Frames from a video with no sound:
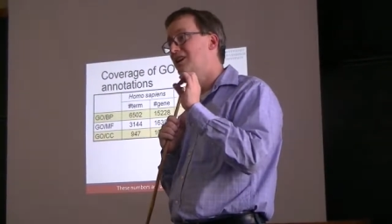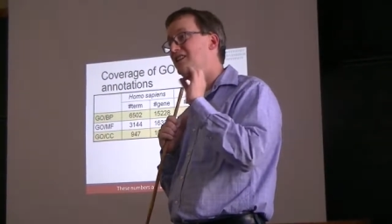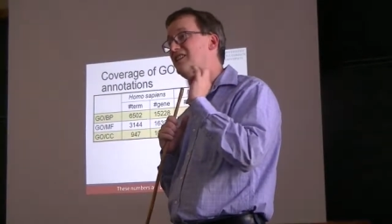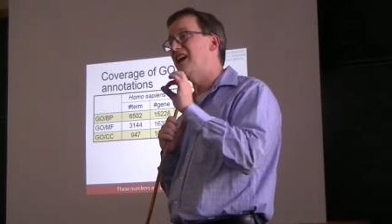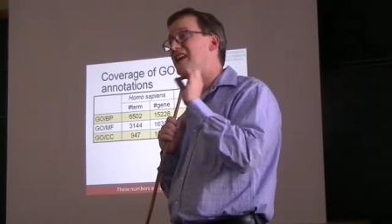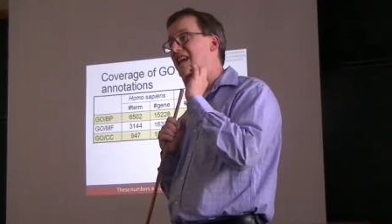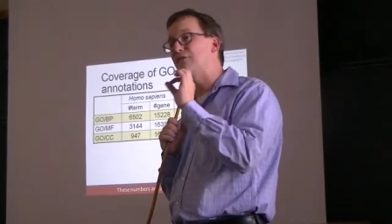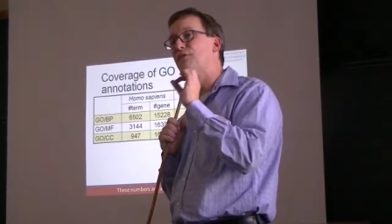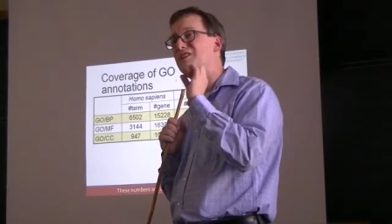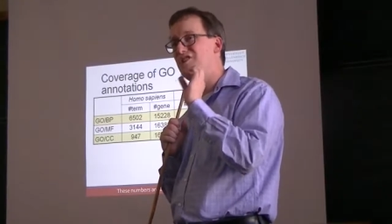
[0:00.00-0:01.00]
not
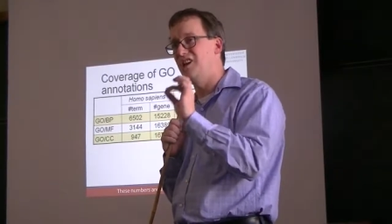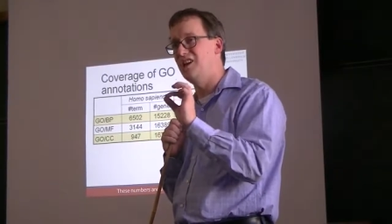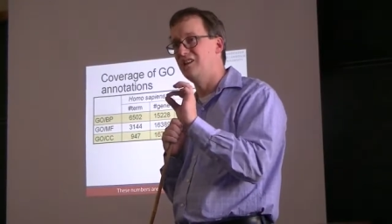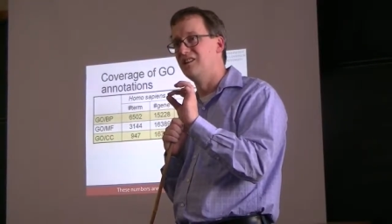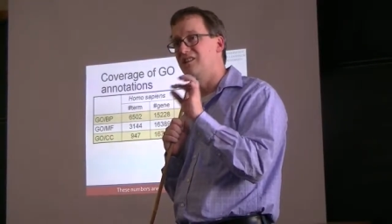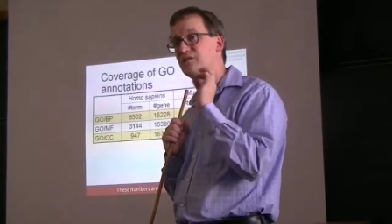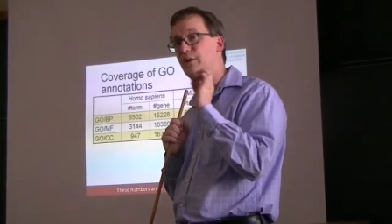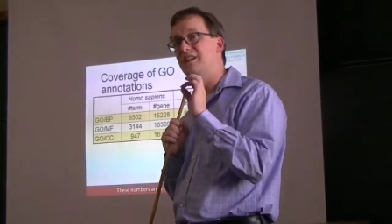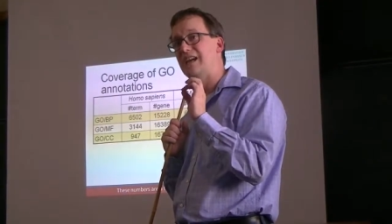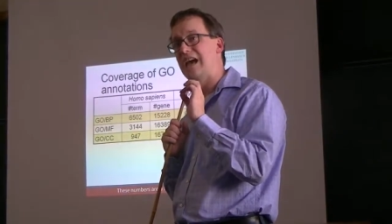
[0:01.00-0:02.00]
every gene is
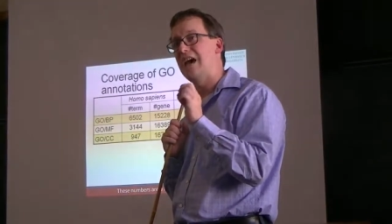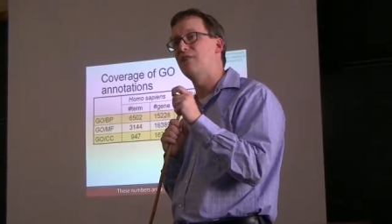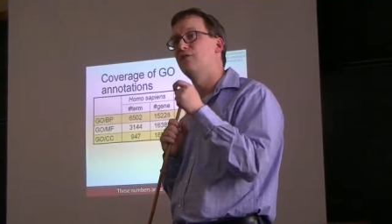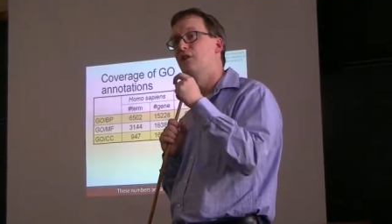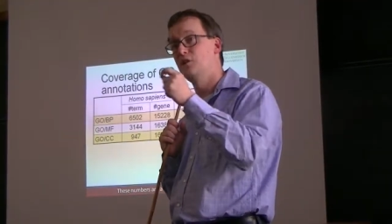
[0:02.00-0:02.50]
going to have